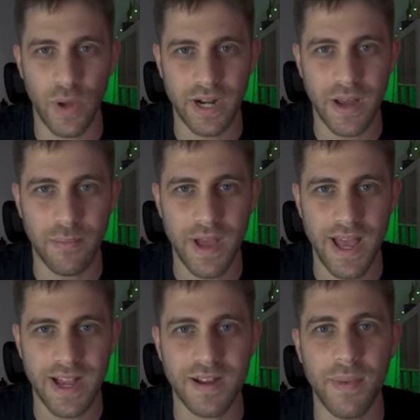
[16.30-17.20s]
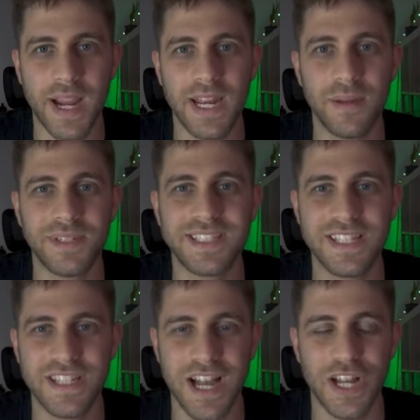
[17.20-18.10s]
welcome back. My name is
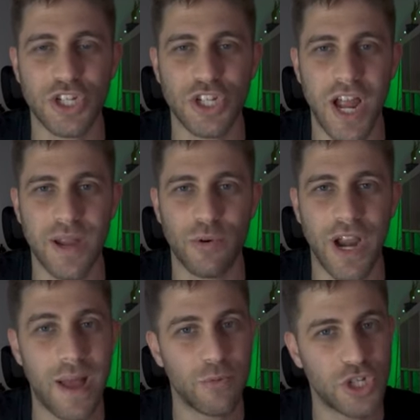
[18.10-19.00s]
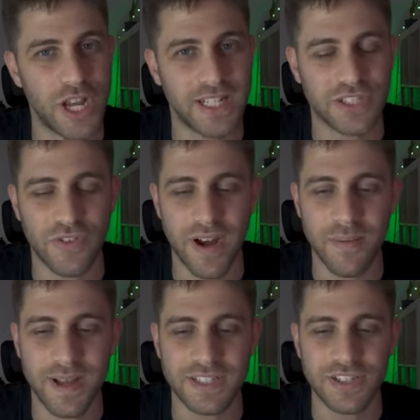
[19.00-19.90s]
Nitzan Steinberg, I'm chess
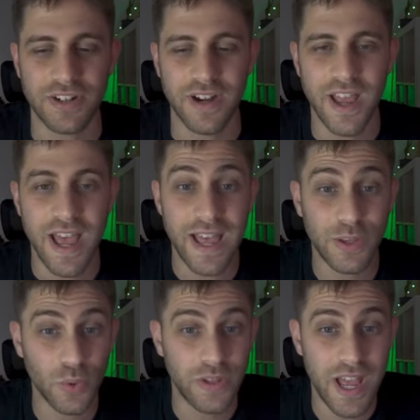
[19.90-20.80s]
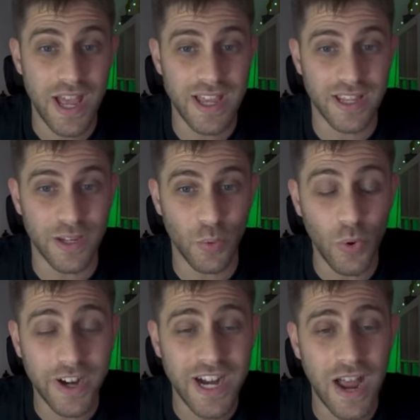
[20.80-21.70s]
grandmaster, and today
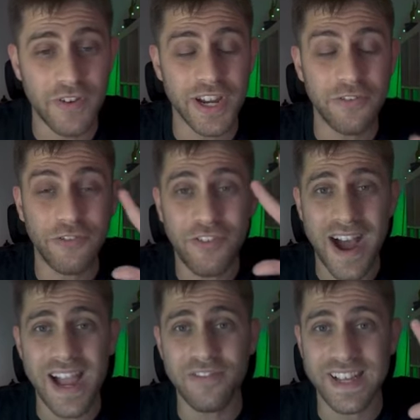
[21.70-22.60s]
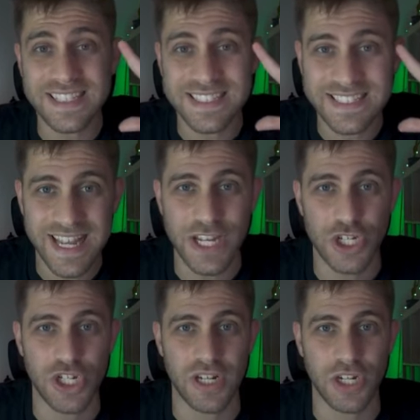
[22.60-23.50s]
we're covering 5
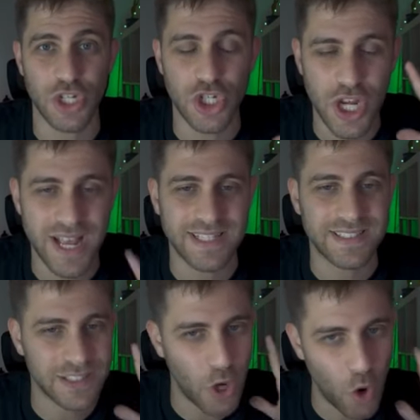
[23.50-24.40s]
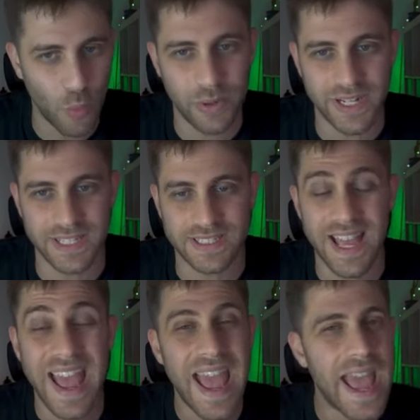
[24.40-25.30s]
essential chess openings
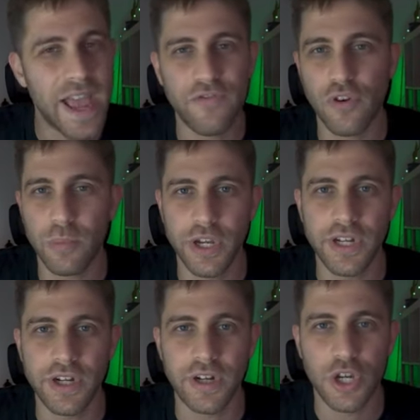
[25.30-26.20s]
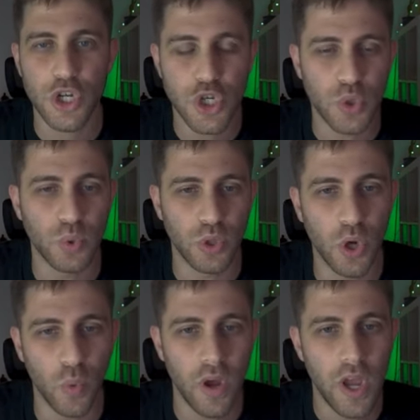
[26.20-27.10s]
every beginner should
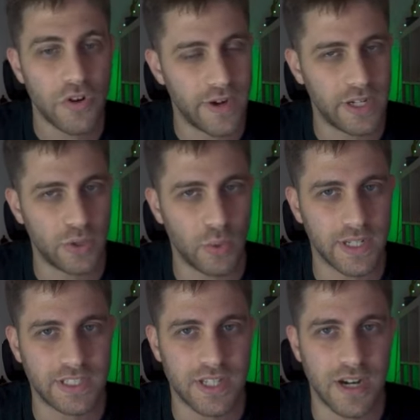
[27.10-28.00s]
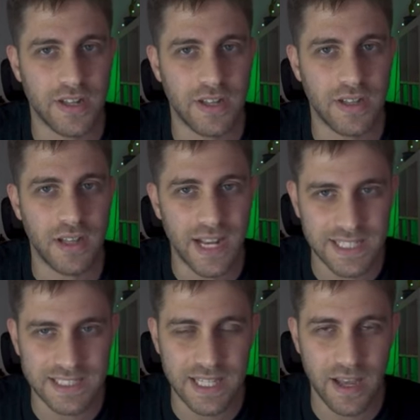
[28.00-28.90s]
know. Ready to get started?
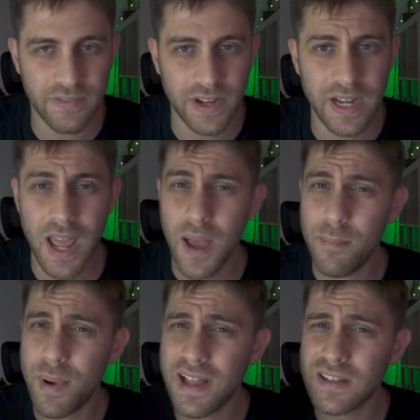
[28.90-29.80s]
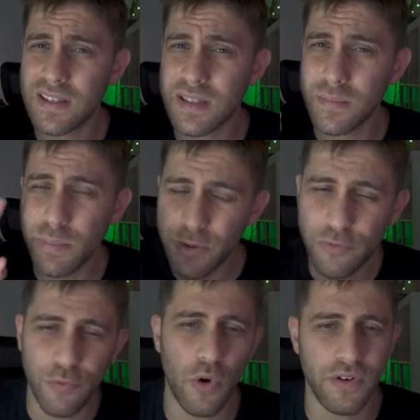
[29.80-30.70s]
Let's dive in. But
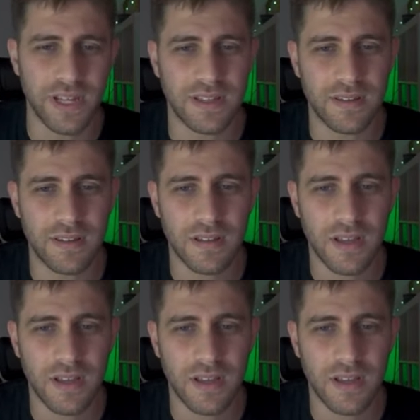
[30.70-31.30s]
before it,